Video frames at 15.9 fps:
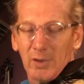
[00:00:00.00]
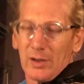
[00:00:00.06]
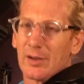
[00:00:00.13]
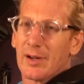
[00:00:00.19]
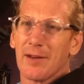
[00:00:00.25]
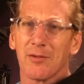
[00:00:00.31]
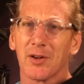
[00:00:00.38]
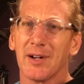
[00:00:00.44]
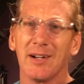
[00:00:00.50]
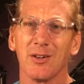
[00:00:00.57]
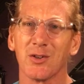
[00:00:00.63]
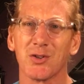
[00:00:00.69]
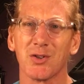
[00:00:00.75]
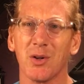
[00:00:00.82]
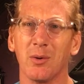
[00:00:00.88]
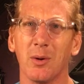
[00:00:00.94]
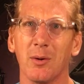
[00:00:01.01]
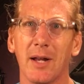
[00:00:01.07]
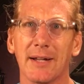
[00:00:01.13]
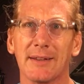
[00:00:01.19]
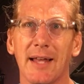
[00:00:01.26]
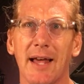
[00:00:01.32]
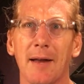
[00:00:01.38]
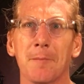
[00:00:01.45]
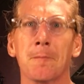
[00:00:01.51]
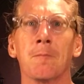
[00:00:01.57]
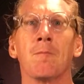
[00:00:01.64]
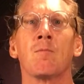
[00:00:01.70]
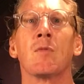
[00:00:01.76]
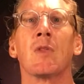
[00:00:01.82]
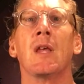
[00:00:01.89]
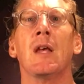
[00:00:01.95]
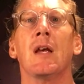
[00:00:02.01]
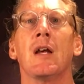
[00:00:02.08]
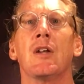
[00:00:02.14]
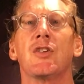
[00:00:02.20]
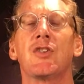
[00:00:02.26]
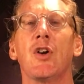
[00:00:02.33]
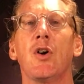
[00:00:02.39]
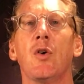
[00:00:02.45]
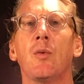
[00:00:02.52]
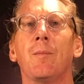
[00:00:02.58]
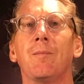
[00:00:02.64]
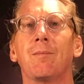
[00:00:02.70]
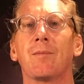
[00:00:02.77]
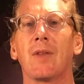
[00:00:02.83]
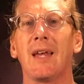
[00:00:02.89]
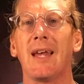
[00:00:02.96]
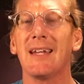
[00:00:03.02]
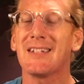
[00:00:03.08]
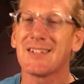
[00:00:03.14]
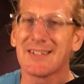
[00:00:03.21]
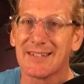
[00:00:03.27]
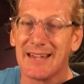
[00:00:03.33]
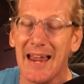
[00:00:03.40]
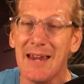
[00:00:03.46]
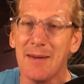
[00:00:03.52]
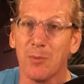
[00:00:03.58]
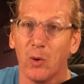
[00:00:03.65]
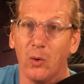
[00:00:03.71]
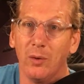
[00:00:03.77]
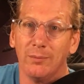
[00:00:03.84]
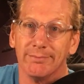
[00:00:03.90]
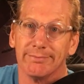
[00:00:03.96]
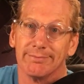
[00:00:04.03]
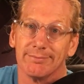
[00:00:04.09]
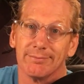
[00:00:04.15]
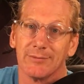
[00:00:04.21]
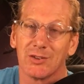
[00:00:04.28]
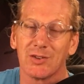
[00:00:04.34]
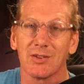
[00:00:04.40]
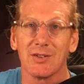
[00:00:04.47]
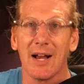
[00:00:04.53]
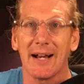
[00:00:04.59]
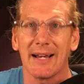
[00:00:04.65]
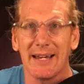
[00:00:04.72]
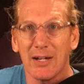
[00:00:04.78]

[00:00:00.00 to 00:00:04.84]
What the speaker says: You're never going to hear a solo like that. So it's stable, it's just not